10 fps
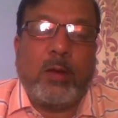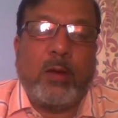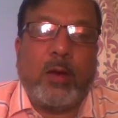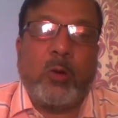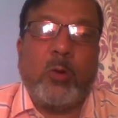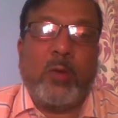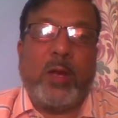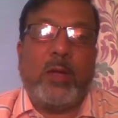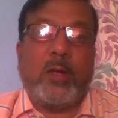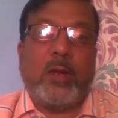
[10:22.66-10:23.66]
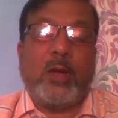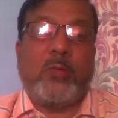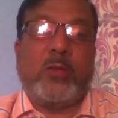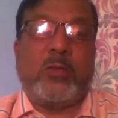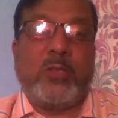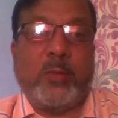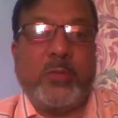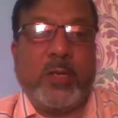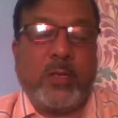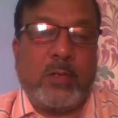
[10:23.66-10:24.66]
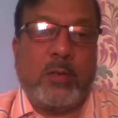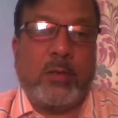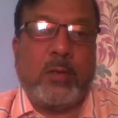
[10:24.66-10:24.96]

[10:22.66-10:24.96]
How do we integrate with the subject?